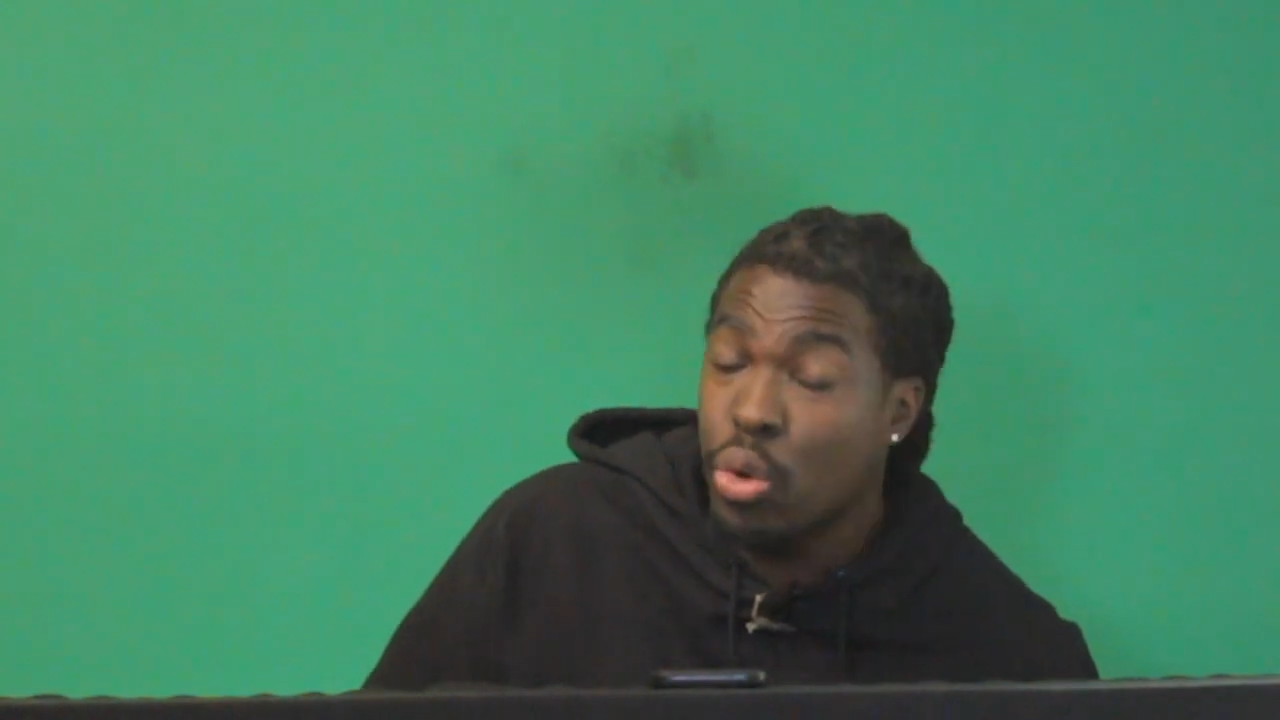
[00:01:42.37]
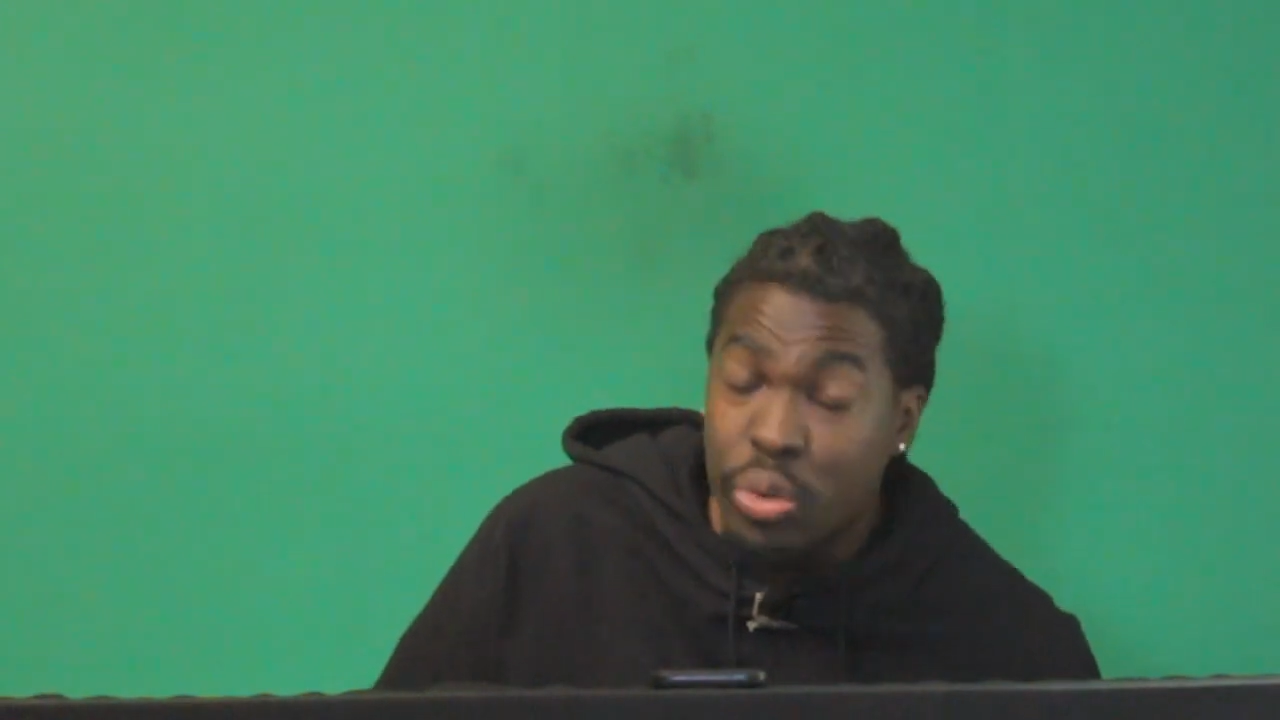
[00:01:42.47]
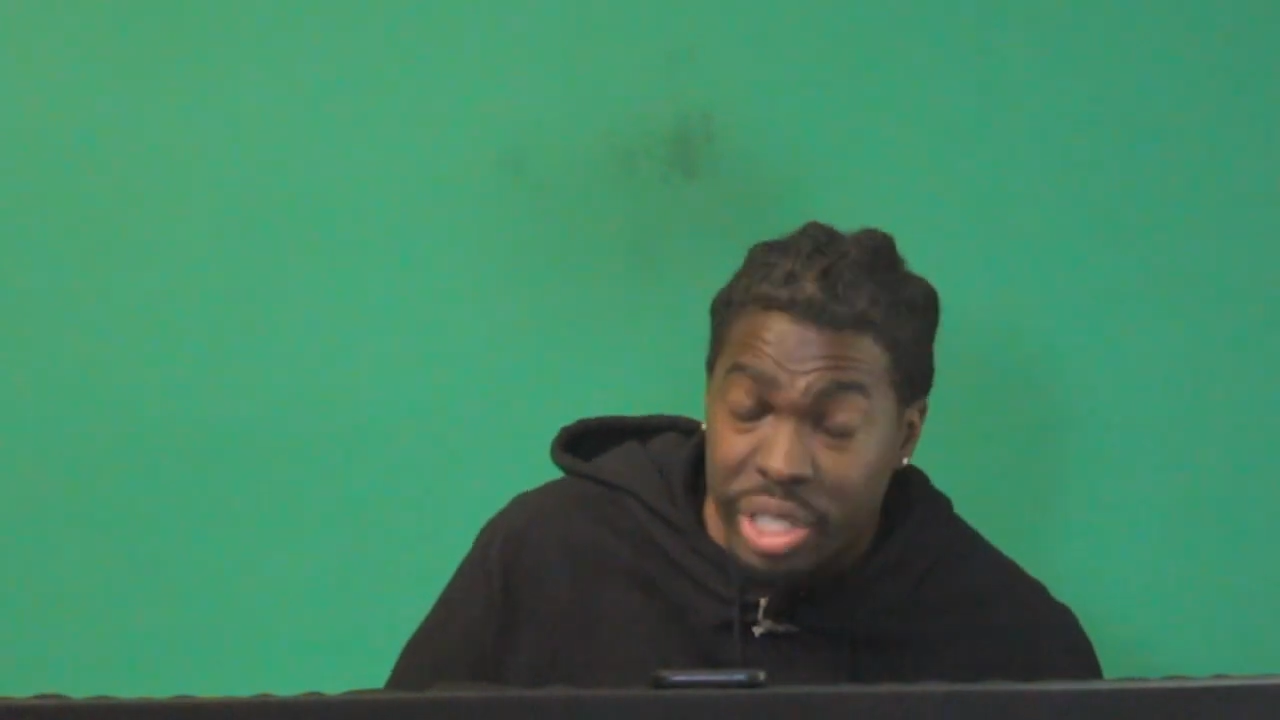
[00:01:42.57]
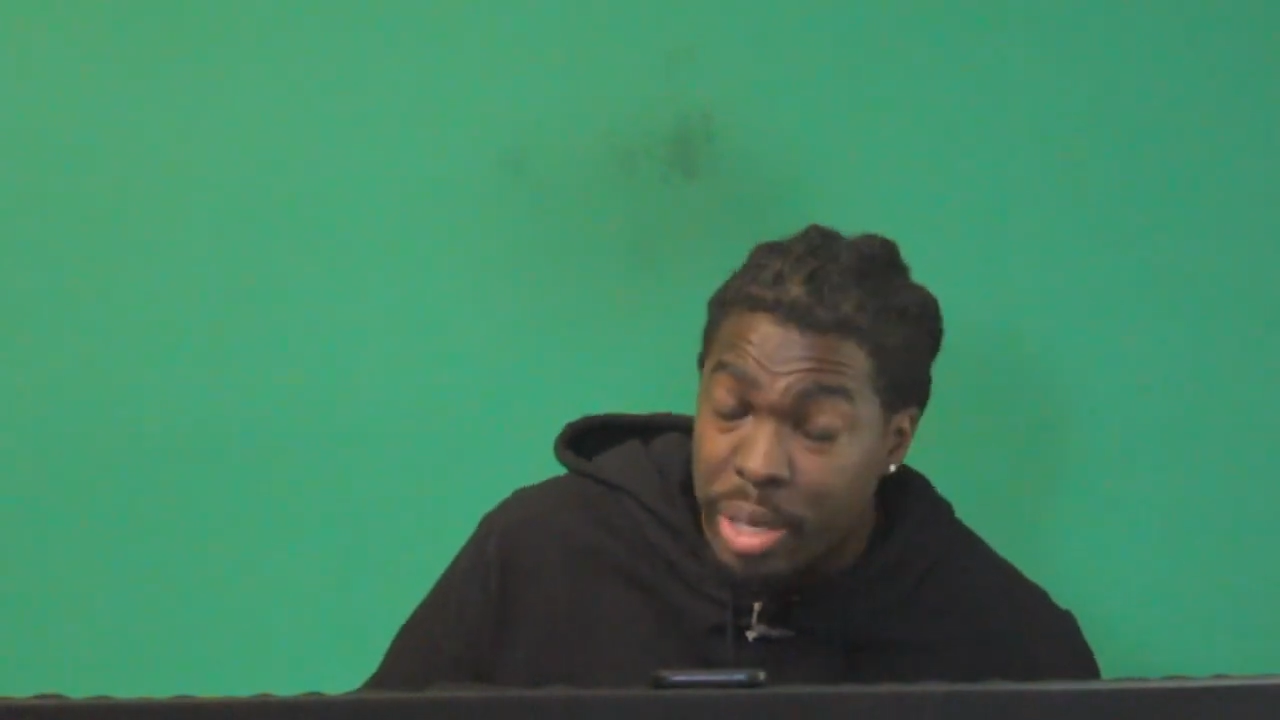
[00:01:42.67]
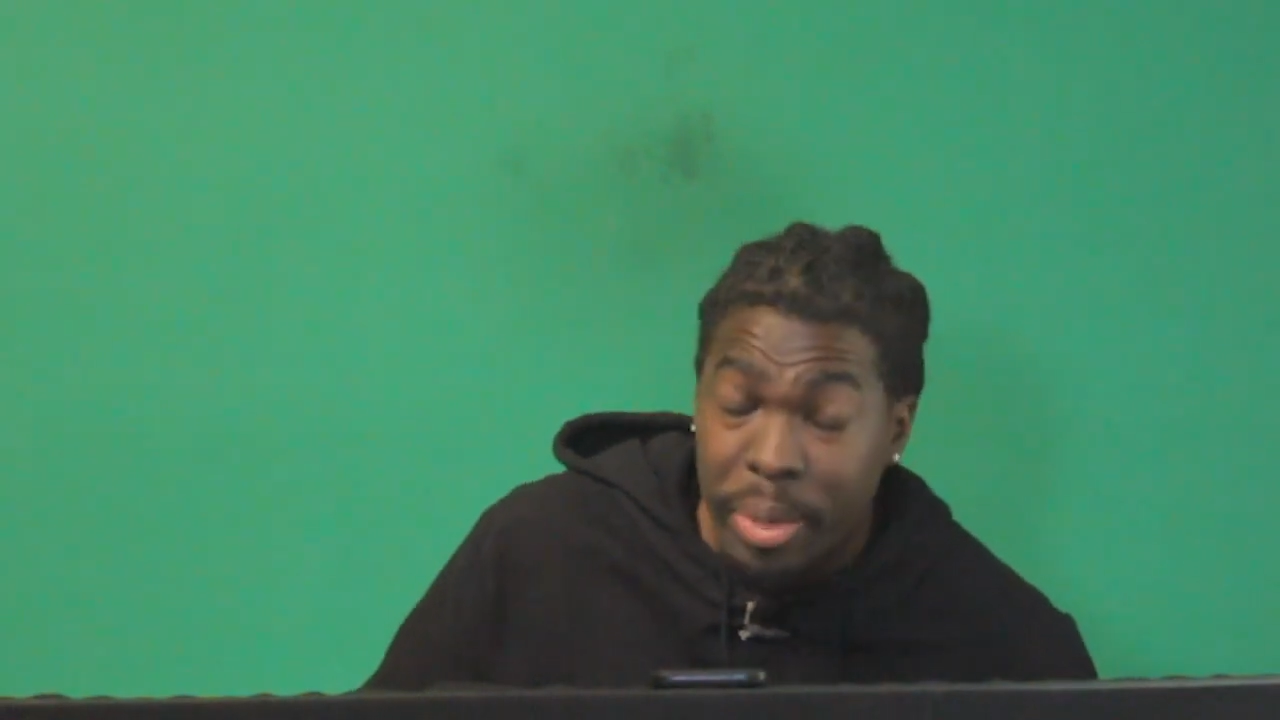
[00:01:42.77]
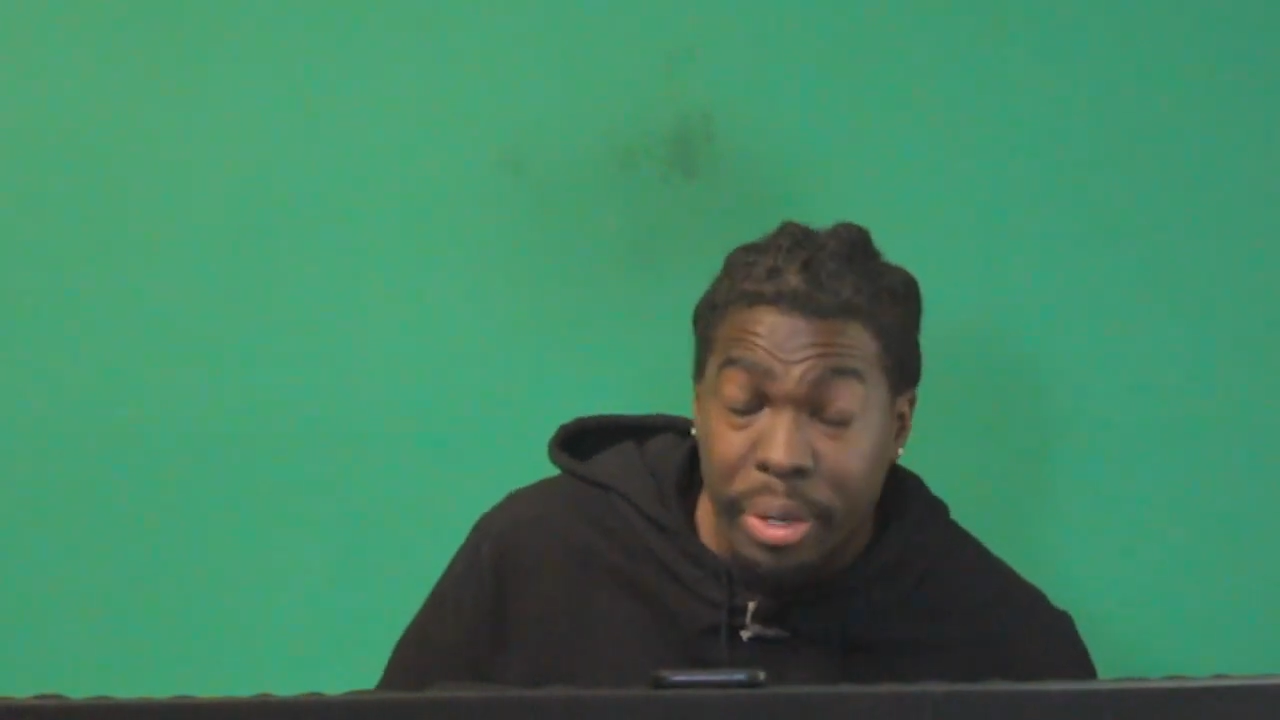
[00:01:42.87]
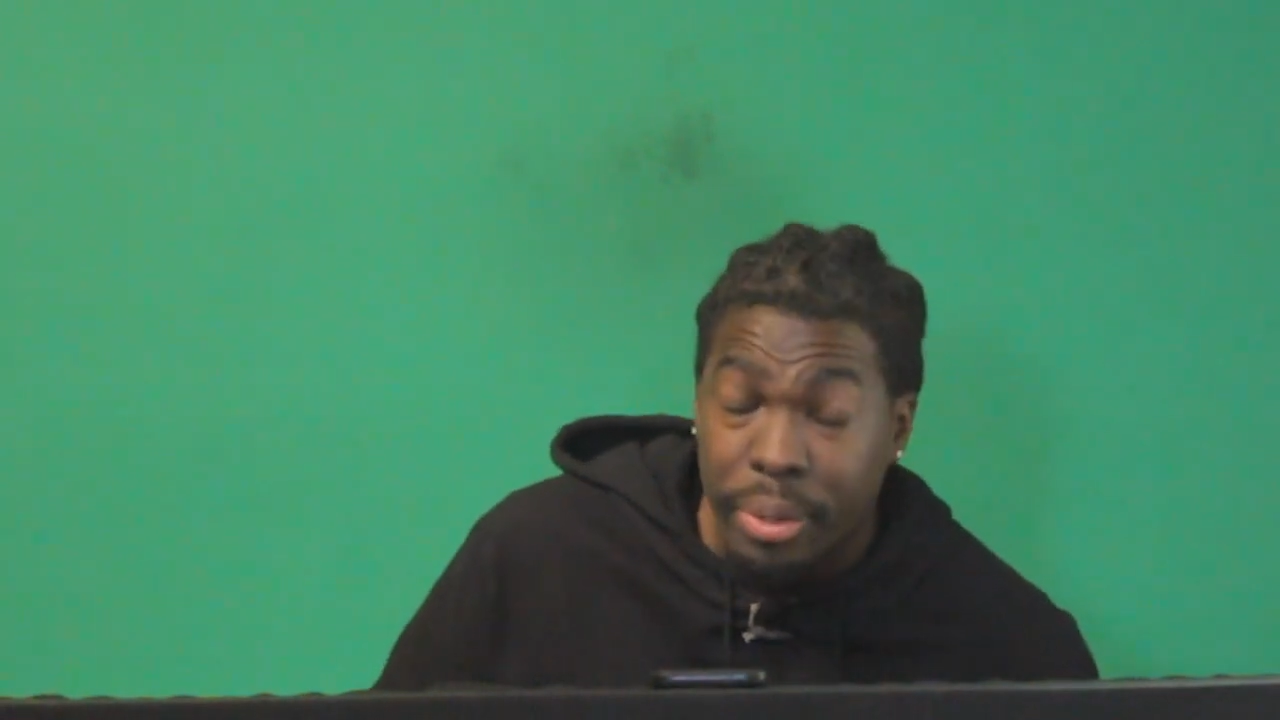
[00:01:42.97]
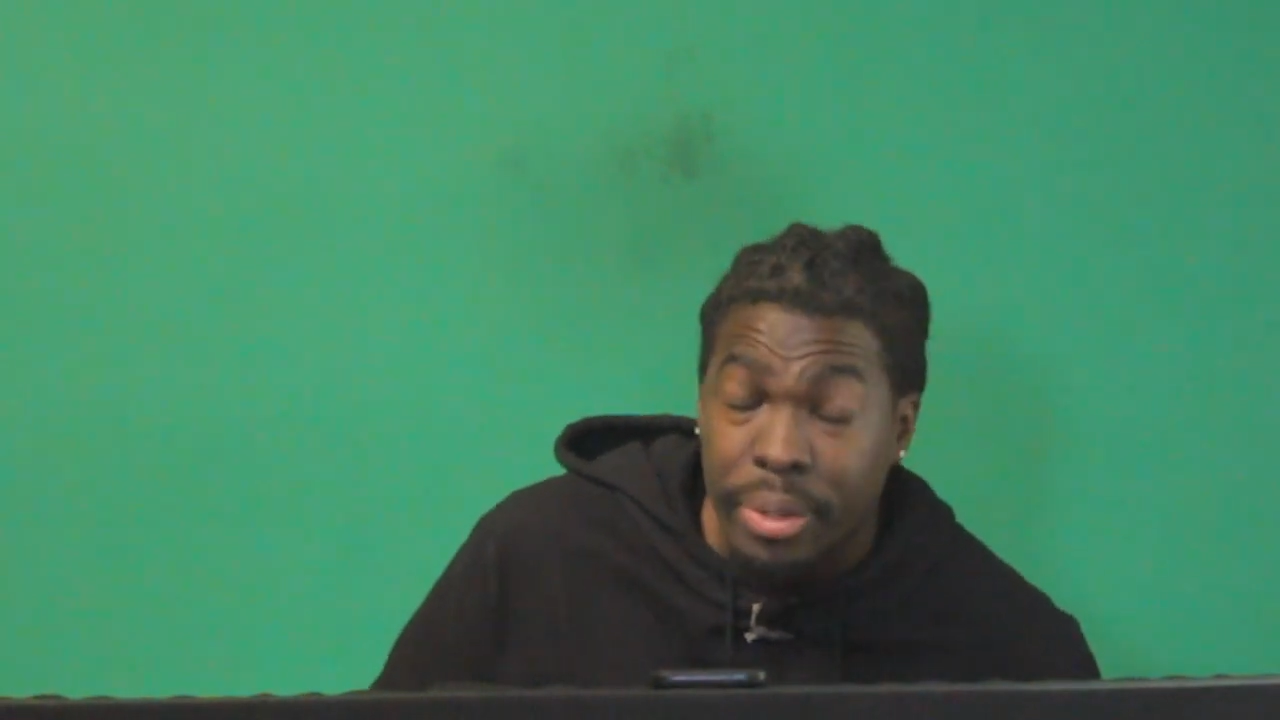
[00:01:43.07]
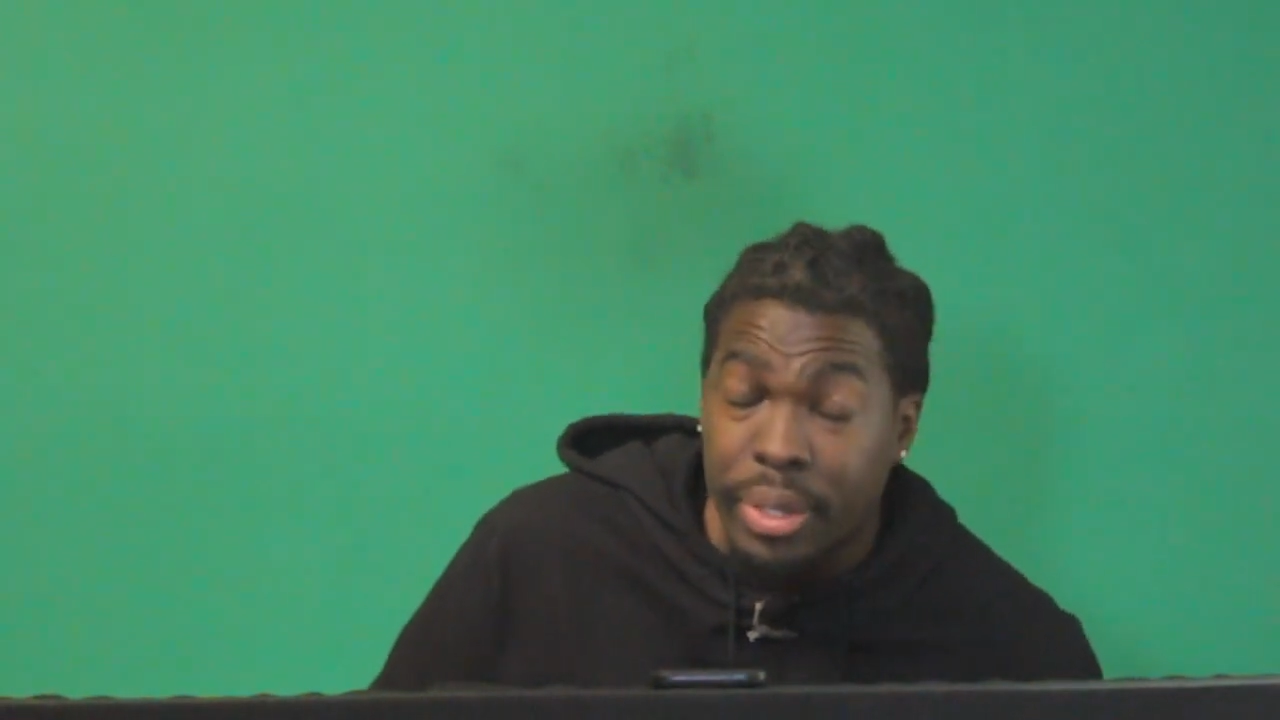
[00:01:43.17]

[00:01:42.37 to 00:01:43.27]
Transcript: who's in the middle?